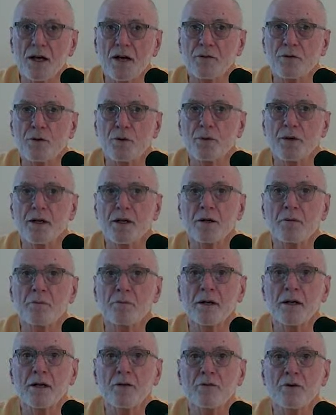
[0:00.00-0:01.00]
after reading
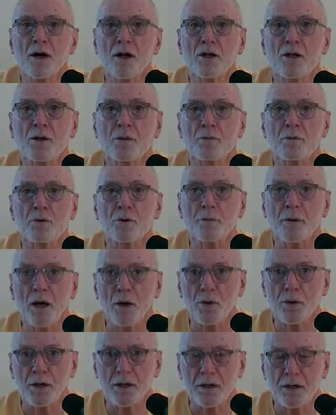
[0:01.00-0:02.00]
many volumes
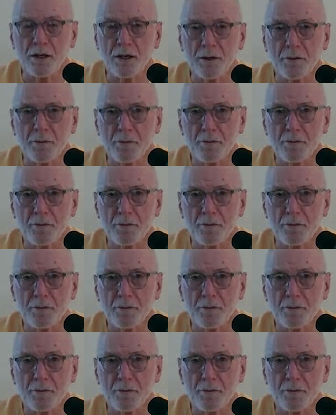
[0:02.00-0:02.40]
about India.